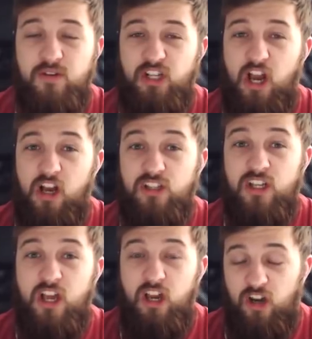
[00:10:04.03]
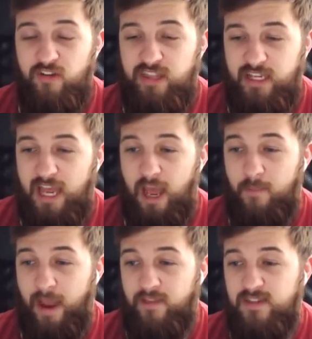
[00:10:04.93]
those cars are in the
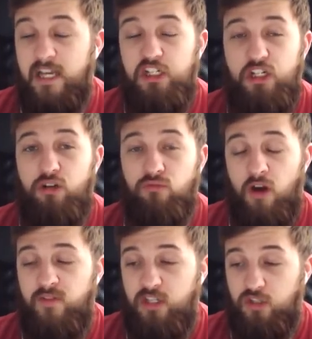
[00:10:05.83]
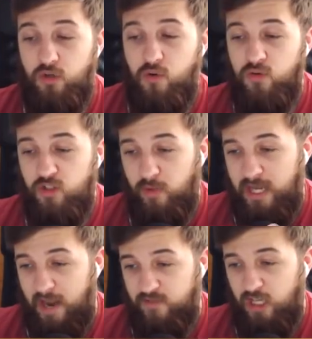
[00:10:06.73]
game, and there's actually no Rovers at all. So we're
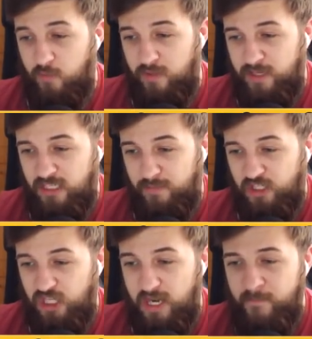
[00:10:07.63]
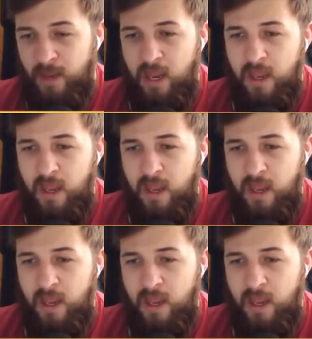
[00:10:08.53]
going to have to go with the Mitsubishi.